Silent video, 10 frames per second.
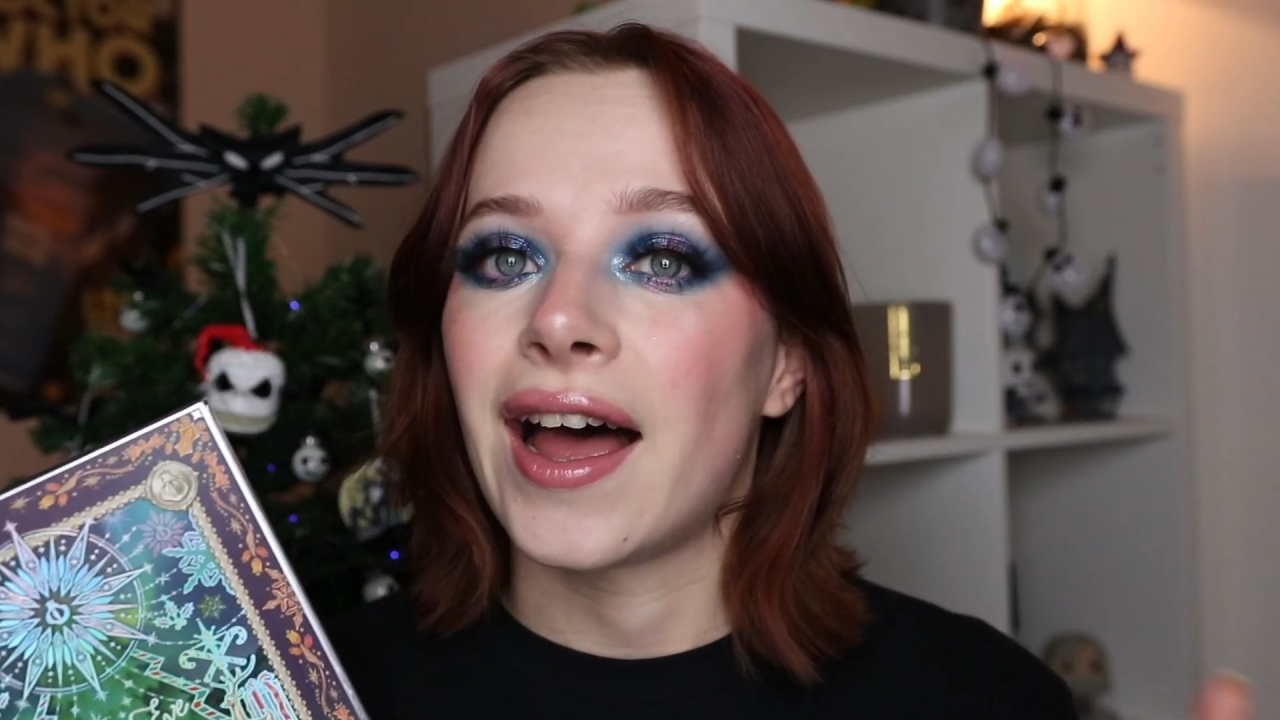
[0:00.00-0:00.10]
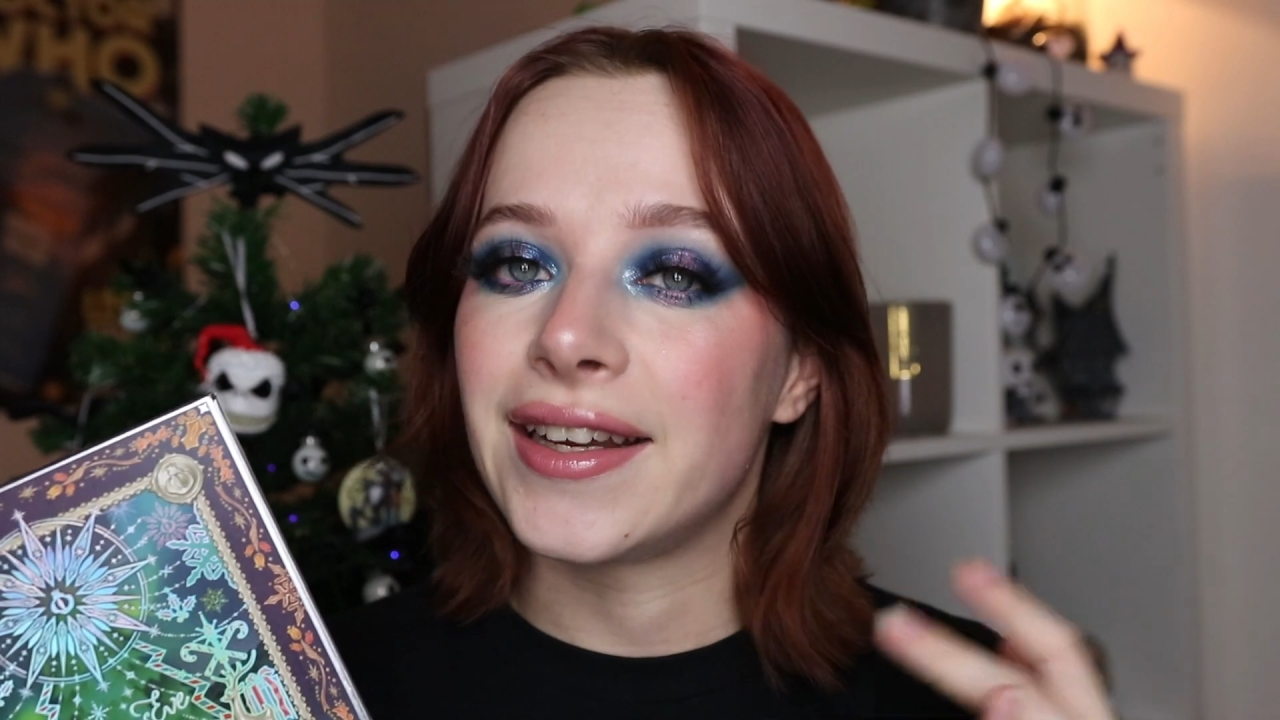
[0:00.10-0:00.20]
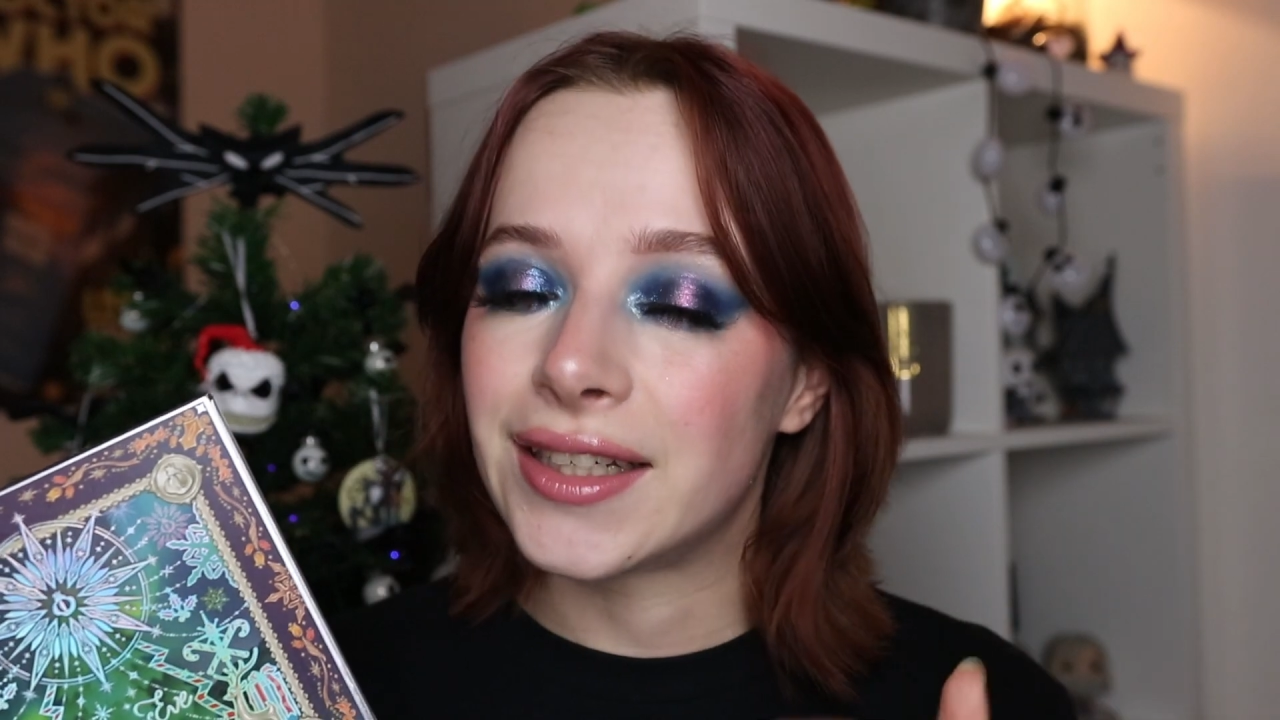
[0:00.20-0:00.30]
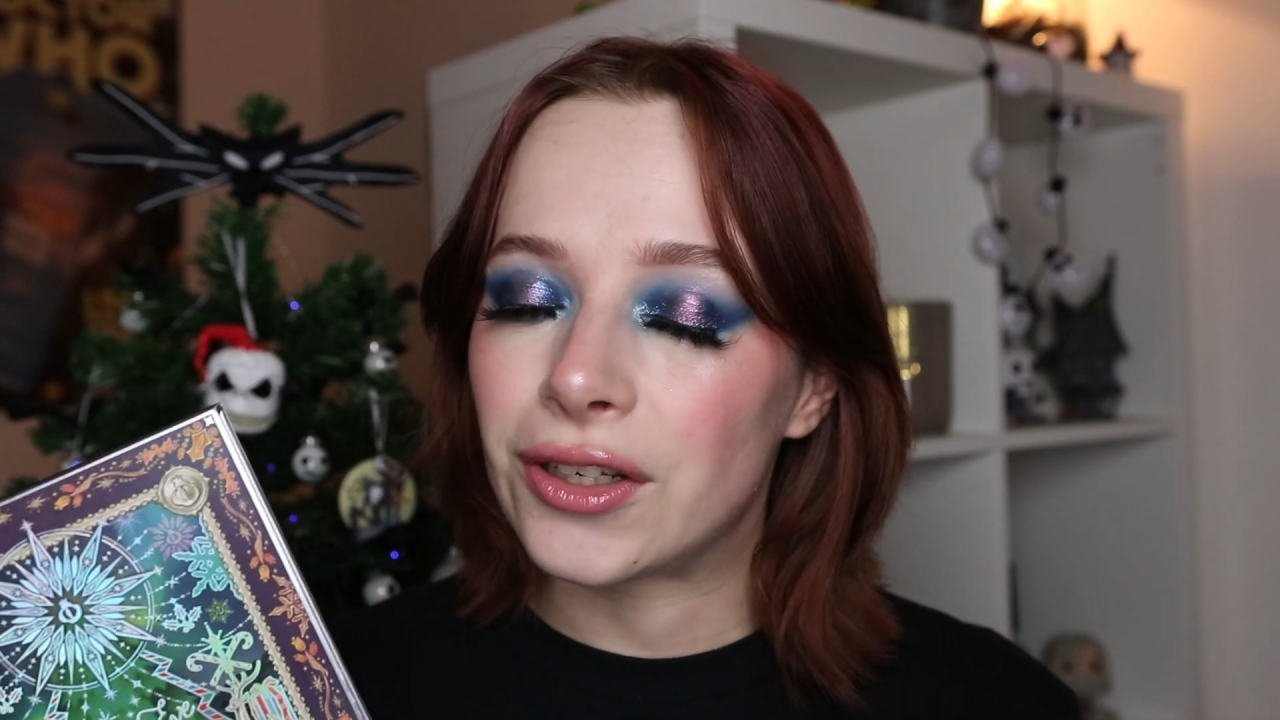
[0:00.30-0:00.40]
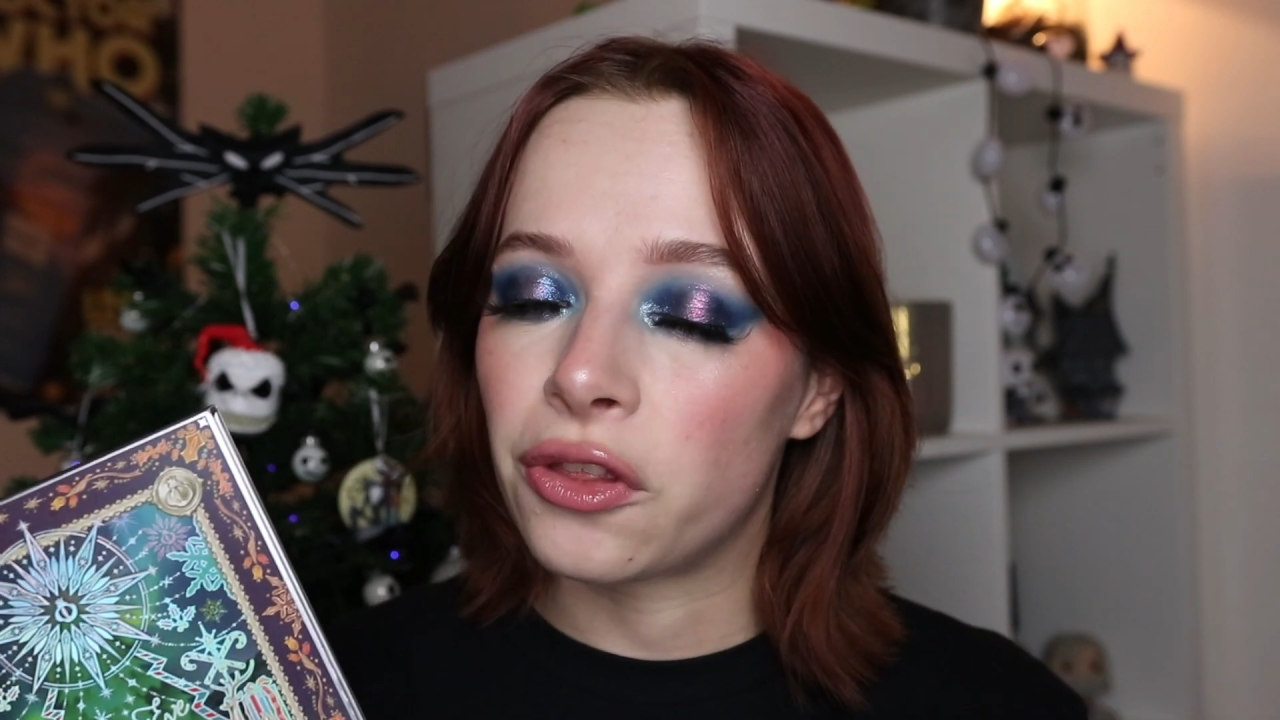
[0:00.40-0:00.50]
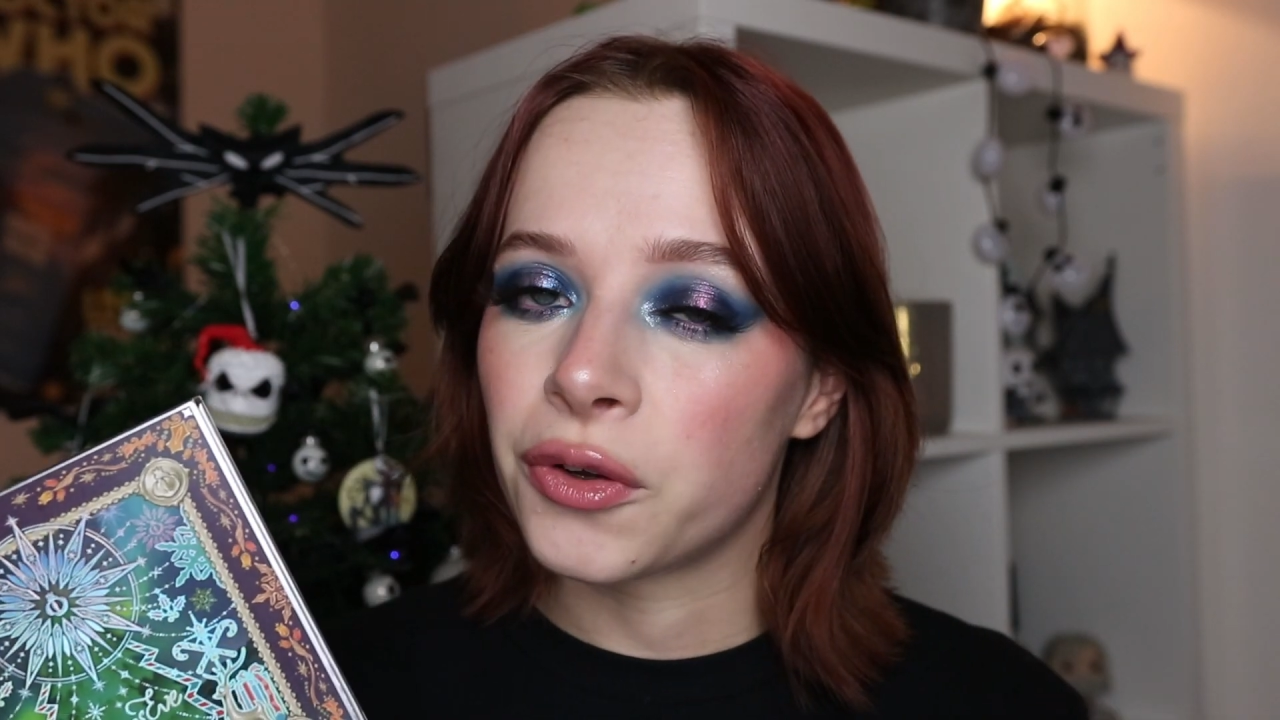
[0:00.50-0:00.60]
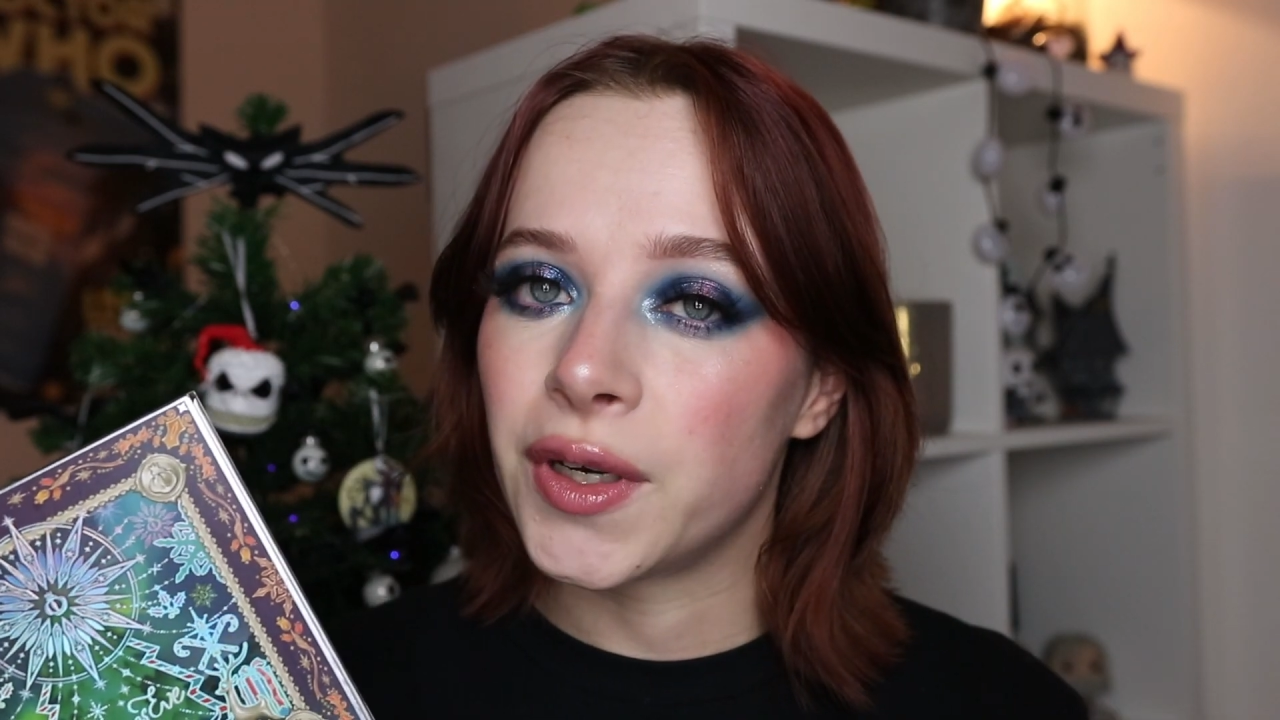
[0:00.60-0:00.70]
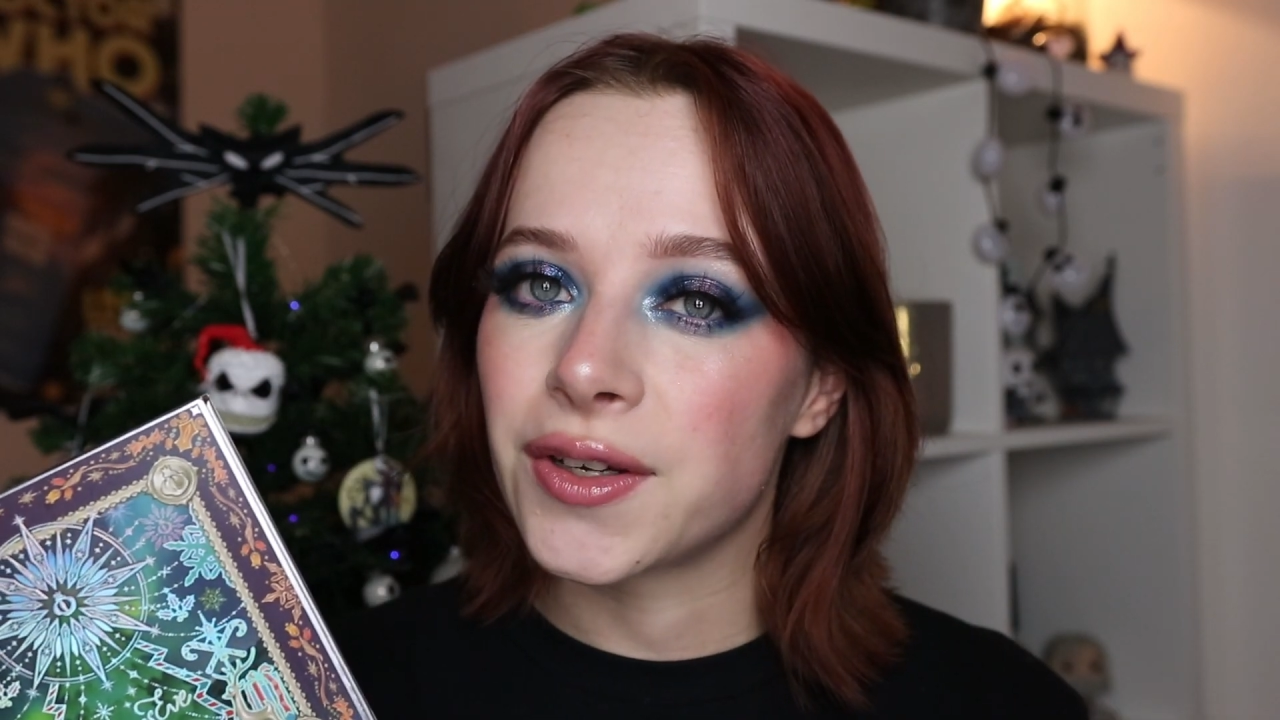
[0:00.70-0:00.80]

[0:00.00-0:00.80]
I did the 3